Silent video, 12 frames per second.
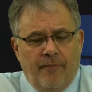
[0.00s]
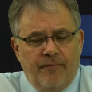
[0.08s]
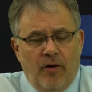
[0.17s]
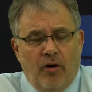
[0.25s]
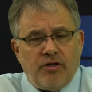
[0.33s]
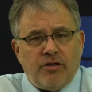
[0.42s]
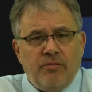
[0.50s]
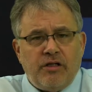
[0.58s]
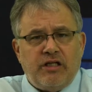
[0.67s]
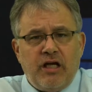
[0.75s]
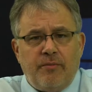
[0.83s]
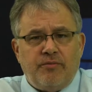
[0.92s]
There are some
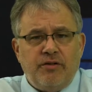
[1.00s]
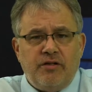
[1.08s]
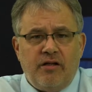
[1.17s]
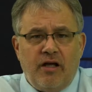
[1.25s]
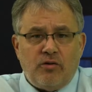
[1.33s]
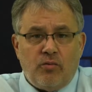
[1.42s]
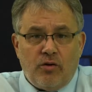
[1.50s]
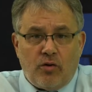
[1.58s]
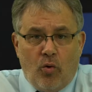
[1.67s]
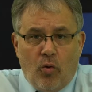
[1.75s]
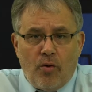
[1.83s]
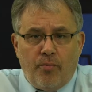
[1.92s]
exceptions, and that's when the
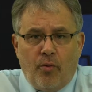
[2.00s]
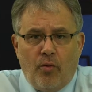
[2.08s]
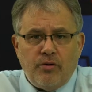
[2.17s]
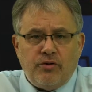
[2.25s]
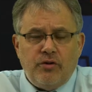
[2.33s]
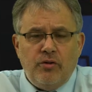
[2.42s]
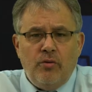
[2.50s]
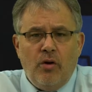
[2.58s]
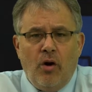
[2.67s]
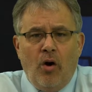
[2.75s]
court appoints you,